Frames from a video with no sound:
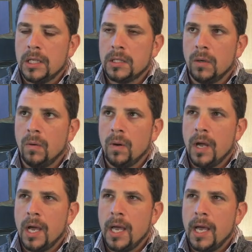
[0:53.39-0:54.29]
So
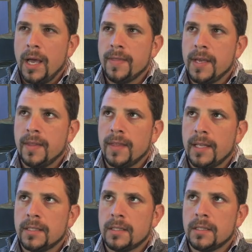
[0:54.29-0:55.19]
I think
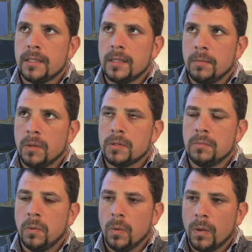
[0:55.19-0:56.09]
that's the most
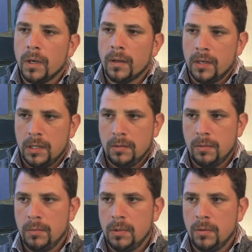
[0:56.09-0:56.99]
important thing to
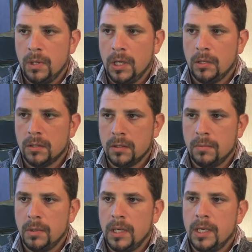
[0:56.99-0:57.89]
remember during
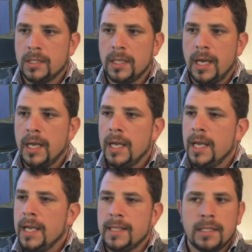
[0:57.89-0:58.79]
discernment, is that
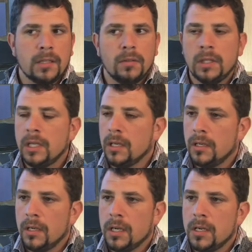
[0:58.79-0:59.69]
it's not cookie
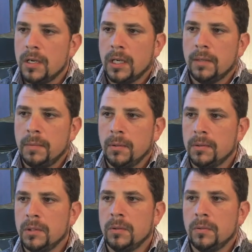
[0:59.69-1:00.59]
cutter. You're not gonna be able
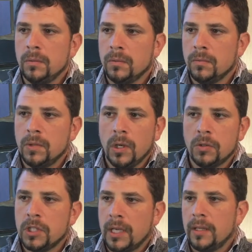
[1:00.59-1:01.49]
to, you know,
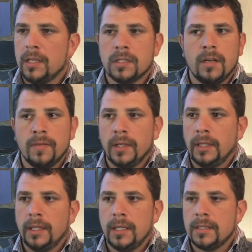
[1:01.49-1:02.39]
check things off on a
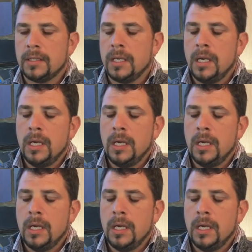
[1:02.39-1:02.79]
list.